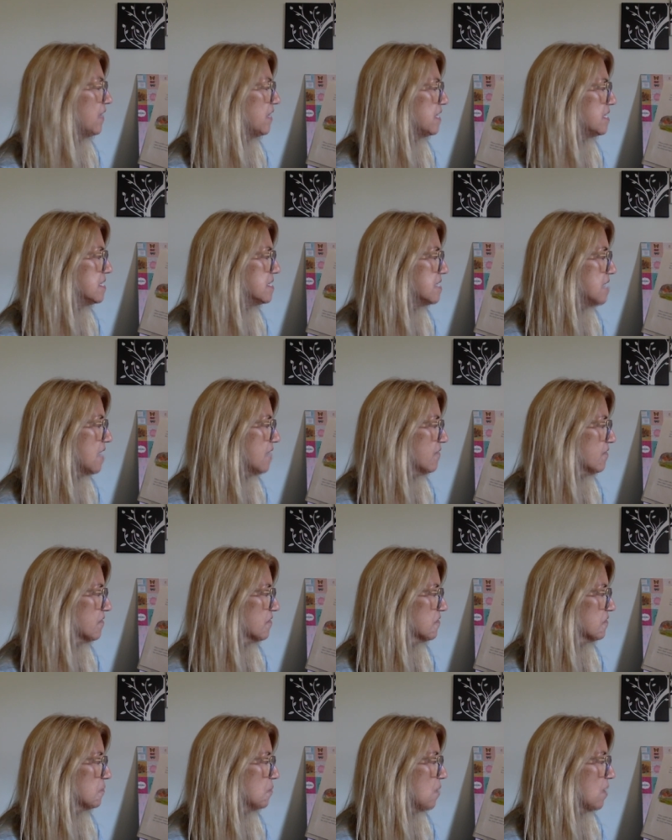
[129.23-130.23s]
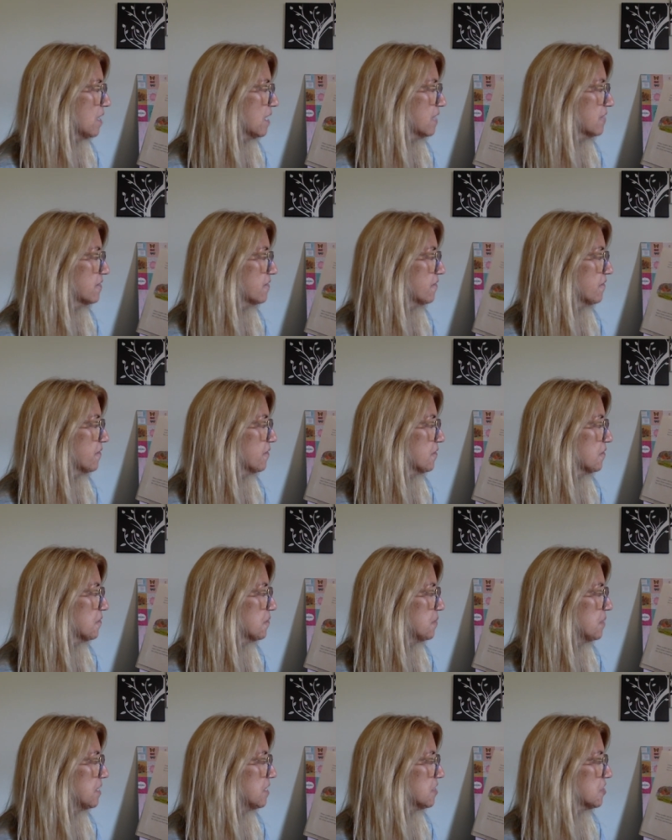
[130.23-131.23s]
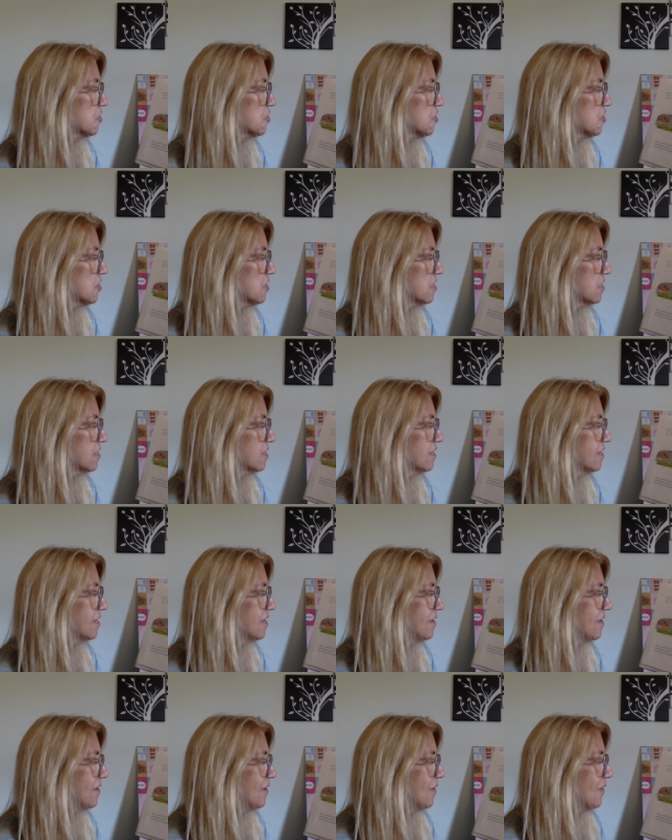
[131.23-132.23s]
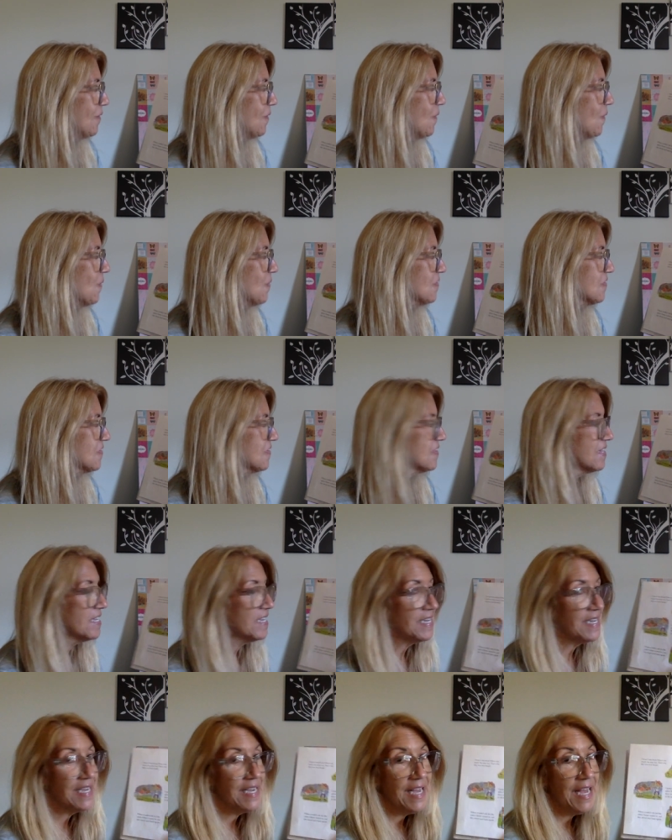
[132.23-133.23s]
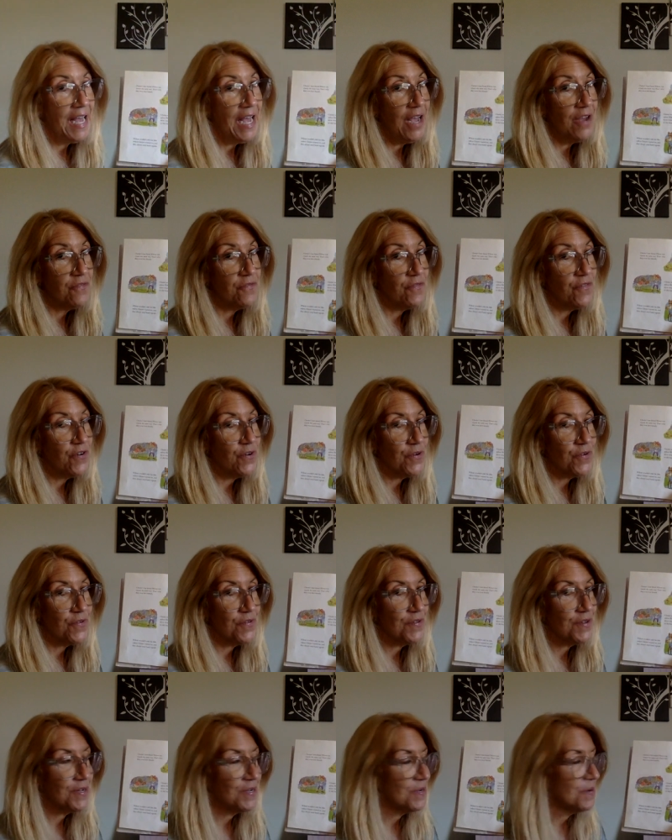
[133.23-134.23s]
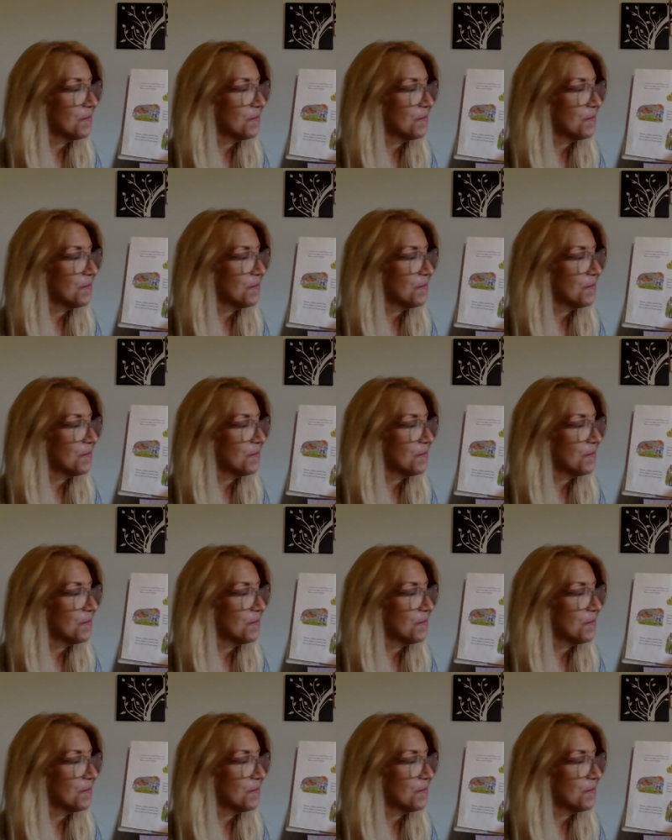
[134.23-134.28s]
they never swung at the first pitch or slid head first.